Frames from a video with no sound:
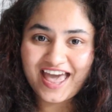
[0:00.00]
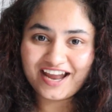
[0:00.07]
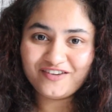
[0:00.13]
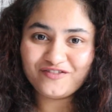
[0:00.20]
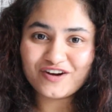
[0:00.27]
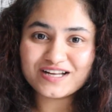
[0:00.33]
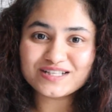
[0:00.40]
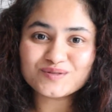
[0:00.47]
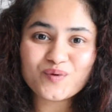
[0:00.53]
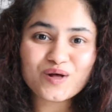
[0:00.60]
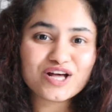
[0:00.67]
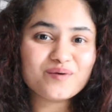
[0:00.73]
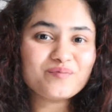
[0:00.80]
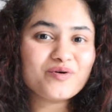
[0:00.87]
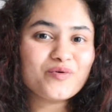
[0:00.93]
Hey friends,
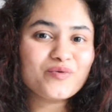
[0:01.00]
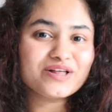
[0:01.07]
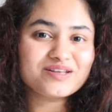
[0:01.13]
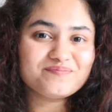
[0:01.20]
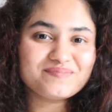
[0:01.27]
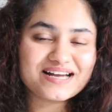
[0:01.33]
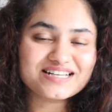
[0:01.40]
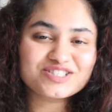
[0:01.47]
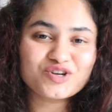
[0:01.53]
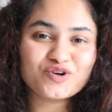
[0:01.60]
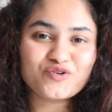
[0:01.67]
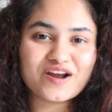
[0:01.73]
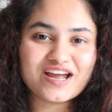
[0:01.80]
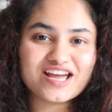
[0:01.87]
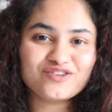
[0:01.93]
welcome back to
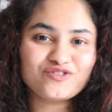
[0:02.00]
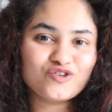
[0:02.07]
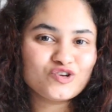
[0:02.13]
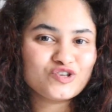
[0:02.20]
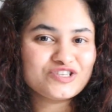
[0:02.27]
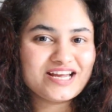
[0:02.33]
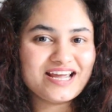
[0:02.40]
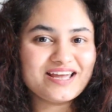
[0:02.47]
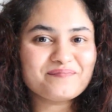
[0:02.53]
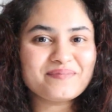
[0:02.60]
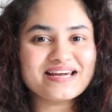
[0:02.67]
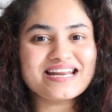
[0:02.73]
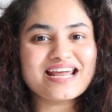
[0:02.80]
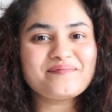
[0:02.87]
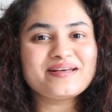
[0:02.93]
Gray and Crochet.
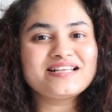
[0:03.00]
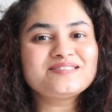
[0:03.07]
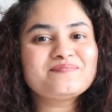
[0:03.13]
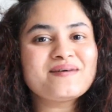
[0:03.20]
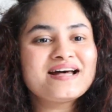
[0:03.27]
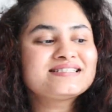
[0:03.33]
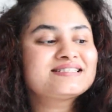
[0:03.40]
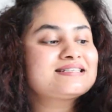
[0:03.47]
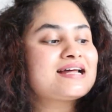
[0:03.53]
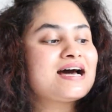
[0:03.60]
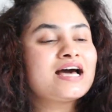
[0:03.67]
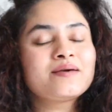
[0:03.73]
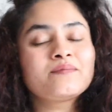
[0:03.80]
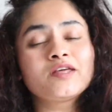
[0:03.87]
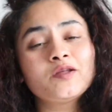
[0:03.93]
My name is Mads and
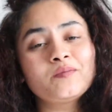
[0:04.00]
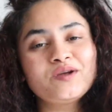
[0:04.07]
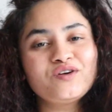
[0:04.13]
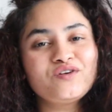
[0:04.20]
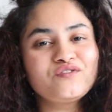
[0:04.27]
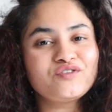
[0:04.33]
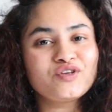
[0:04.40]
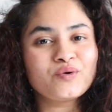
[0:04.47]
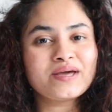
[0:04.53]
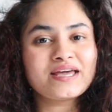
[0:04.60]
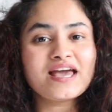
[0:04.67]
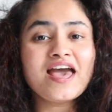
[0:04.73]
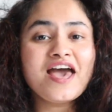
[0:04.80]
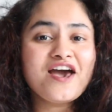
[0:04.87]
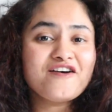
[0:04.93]
I'm going to be
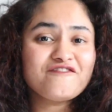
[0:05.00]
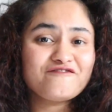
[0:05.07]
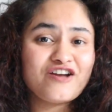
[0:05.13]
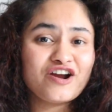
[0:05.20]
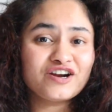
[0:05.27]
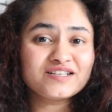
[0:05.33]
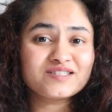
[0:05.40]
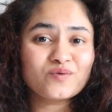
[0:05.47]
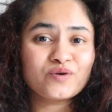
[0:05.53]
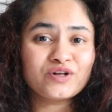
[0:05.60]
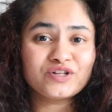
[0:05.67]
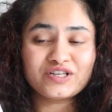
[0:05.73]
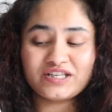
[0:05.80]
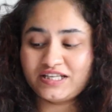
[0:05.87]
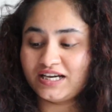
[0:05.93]
reviewing Ferris
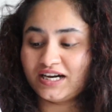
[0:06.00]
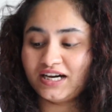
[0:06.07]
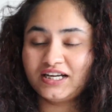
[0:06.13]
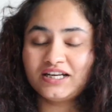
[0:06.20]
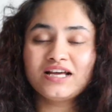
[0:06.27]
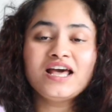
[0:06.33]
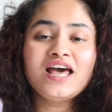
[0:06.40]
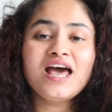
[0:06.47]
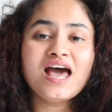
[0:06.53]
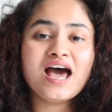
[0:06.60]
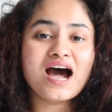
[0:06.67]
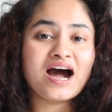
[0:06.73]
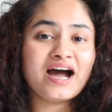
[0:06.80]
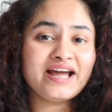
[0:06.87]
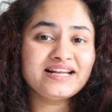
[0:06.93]
wheel yarn.
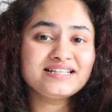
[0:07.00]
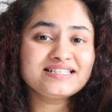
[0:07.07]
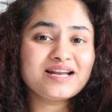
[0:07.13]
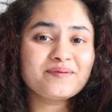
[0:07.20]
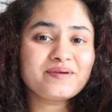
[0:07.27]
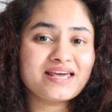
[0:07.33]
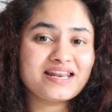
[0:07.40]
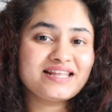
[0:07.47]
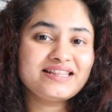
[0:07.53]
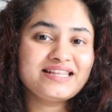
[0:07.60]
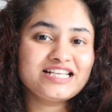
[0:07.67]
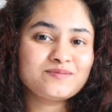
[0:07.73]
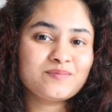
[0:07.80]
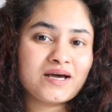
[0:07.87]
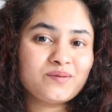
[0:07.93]
I ended up getting
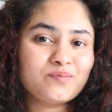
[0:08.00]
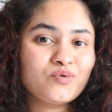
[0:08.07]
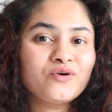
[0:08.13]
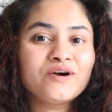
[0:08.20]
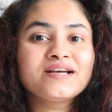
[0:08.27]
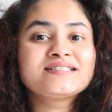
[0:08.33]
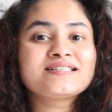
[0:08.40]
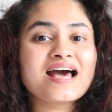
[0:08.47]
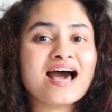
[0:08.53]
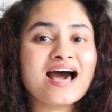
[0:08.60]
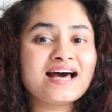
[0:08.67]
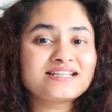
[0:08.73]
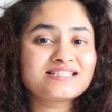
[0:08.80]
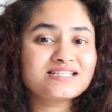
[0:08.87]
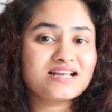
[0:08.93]
these bad boys
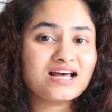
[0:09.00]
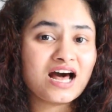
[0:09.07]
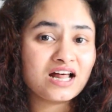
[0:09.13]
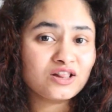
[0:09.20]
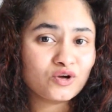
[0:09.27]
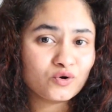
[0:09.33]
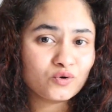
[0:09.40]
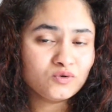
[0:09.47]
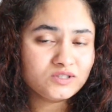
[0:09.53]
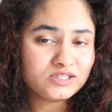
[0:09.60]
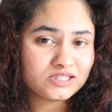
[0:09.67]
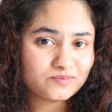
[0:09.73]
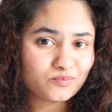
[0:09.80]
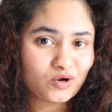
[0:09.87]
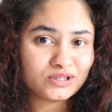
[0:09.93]
at our local
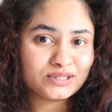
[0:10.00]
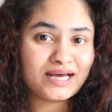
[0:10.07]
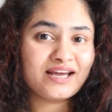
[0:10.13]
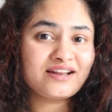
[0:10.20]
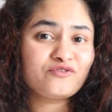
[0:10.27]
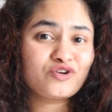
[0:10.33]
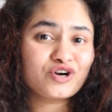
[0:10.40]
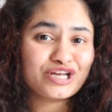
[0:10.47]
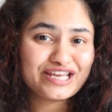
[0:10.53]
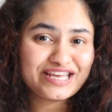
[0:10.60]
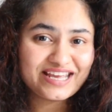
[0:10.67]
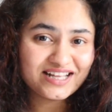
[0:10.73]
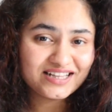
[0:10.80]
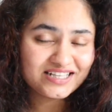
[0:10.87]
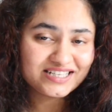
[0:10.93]
Spotlight for a
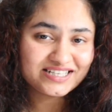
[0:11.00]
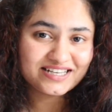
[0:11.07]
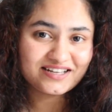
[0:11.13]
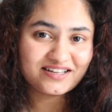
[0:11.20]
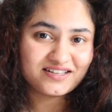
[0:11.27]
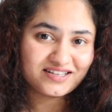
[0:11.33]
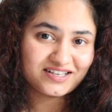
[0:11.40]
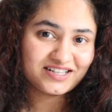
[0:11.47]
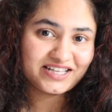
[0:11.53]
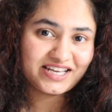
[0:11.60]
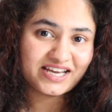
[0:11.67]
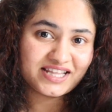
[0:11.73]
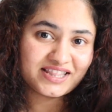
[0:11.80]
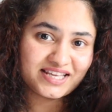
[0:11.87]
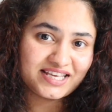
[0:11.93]
killer deal earlier
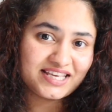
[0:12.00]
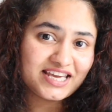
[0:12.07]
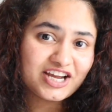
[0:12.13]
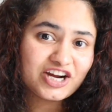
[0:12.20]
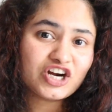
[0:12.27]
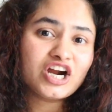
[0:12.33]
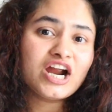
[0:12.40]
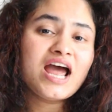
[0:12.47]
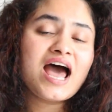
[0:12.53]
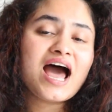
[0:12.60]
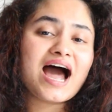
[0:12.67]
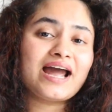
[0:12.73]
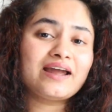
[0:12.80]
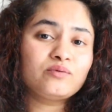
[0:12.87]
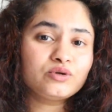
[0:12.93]
in the year.
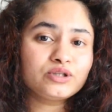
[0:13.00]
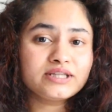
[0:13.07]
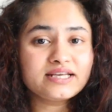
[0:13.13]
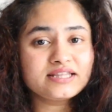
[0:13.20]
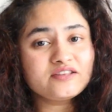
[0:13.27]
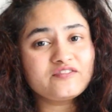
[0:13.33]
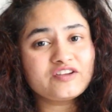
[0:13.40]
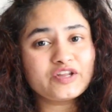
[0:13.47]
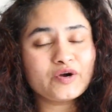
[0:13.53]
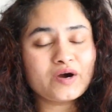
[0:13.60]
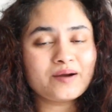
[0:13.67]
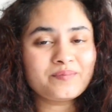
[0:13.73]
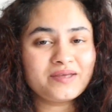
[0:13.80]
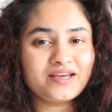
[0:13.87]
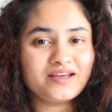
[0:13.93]
I will link the video
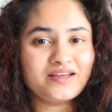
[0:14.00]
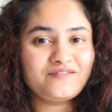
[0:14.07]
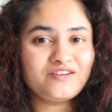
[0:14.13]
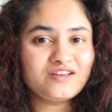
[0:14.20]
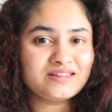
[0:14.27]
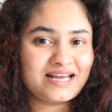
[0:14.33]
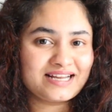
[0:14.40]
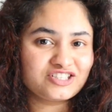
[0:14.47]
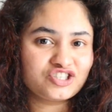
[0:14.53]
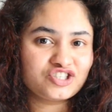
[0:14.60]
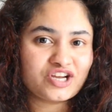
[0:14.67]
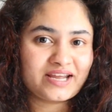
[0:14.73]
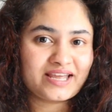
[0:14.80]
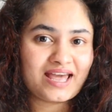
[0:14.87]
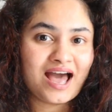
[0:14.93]
up here if you'd like to
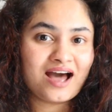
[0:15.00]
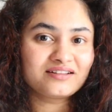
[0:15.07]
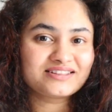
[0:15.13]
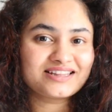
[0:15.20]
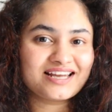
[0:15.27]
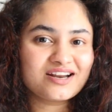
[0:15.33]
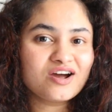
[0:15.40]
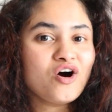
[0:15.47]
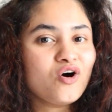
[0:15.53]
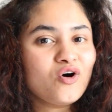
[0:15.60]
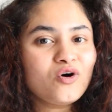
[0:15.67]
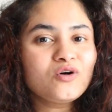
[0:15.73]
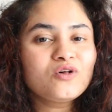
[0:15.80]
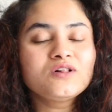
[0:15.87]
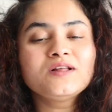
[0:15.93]
check out that
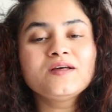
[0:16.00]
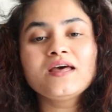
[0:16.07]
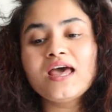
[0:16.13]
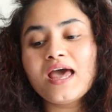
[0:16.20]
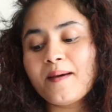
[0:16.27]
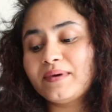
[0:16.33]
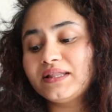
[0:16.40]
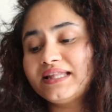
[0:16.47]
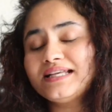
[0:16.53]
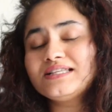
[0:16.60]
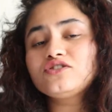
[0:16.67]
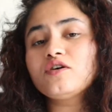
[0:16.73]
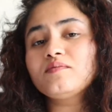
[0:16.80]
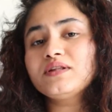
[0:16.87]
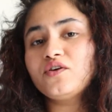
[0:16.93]
haul. But
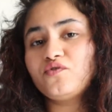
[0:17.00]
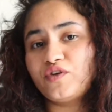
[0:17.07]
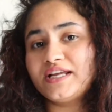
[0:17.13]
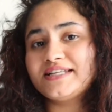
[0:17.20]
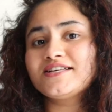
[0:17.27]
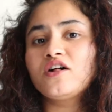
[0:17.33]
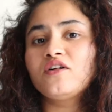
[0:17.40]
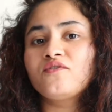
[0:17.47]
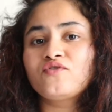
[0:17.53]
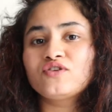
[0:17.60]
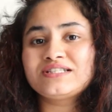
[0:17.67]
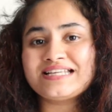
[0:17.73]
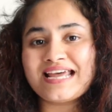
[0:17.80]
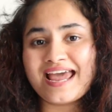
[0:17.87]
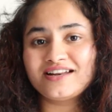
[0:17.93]
these normally retail for
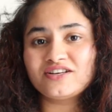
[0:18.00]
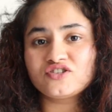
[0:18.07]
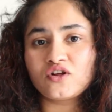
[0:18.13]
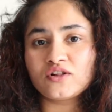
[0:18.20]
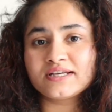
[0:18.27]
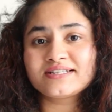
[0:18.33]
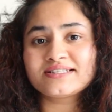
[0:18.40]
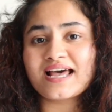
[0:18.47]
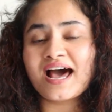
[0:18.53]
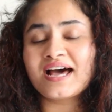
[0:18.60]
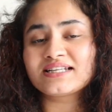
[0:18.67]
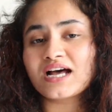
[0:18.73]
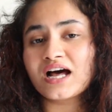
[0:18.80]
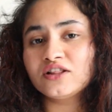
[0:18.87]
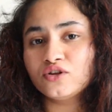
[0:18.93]
$10
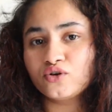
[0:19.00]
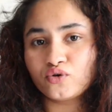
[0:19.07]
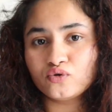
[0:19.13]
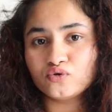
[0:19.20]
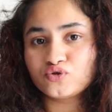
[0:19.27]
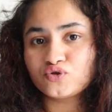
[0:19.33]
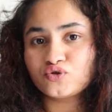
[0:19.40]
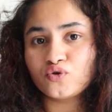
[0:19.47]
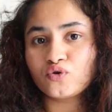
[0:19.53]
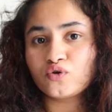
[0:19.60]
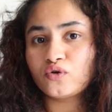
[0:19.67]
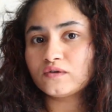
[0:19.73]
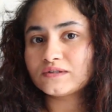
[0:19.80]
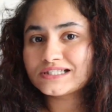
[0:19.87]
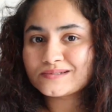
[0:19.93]
at our local store
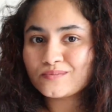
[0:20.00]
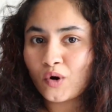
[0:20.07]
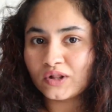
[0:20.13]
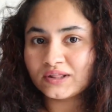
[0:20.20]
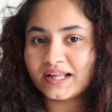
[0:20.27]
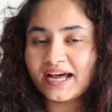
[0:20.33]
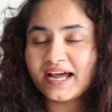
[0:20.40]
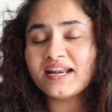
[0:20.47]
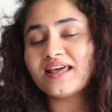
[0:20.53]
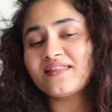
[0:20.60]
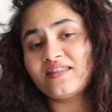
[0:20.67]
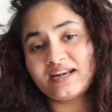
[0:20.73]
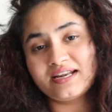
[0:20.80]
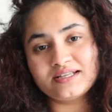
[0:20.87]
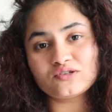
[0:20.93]
called Spotlight,
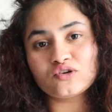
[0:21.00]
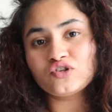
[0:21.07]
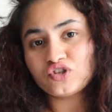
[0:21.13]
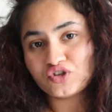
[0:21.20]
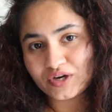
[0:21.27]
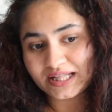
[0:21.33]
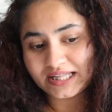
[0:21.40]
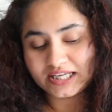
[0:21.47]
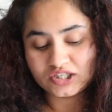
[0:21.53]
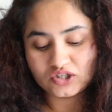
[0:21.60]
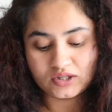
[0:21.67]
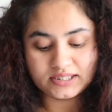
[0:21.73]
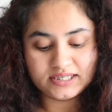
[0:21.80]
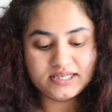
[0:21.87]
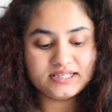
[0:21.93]
and that is Australian
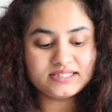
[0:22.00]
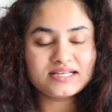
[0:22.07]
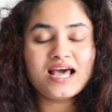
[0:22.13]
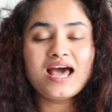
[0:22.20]
dollars.